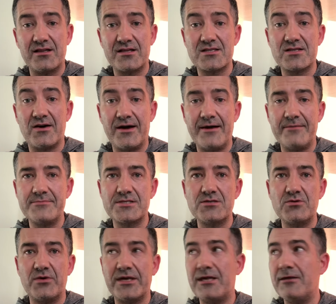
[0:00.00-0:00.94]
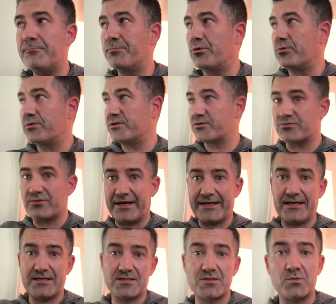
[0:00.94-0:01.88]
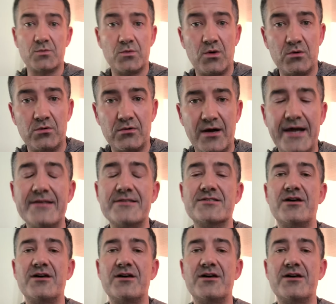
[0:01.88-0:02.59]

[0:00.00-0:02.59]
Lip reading: the times your headboard is right against the wall, right?